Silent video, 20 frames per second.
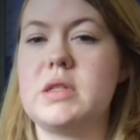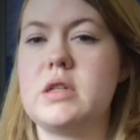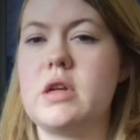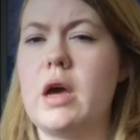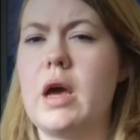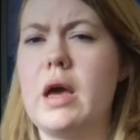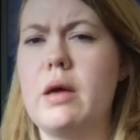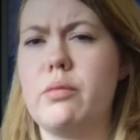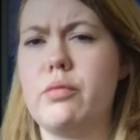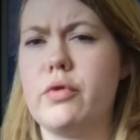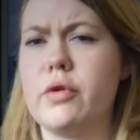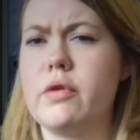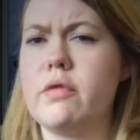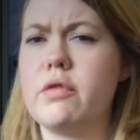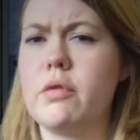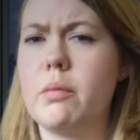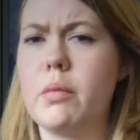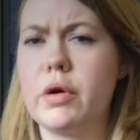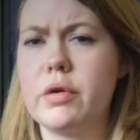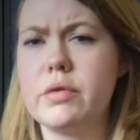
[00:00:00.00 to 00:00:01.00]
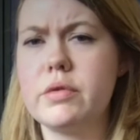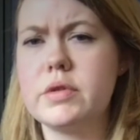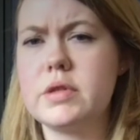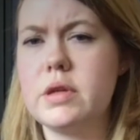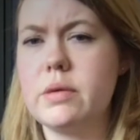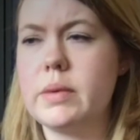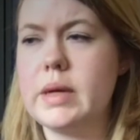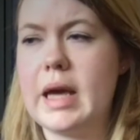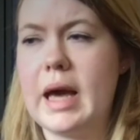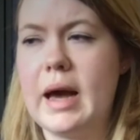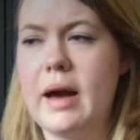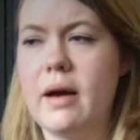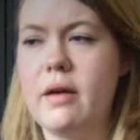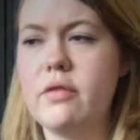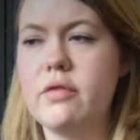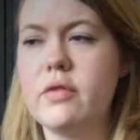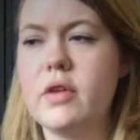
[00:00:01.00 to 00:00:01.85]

to improve the models that we have,